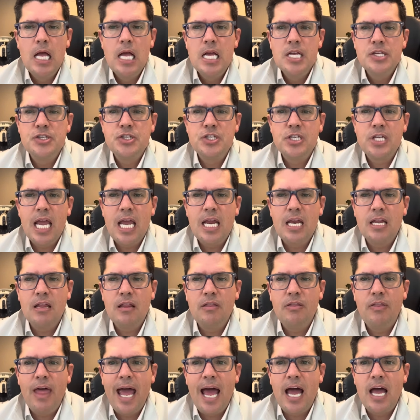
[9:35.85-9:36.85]

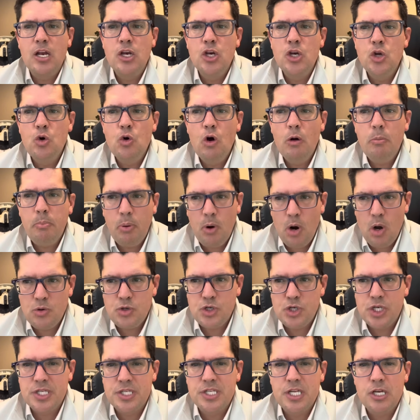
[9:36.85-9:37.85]
stated that new
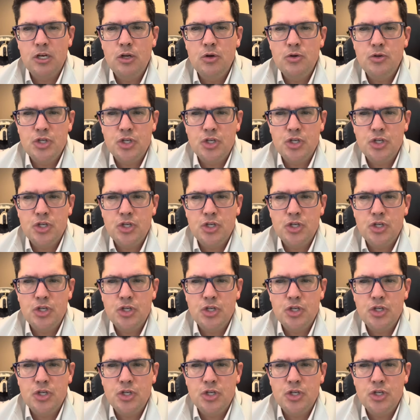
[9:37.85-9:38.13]
approaches and new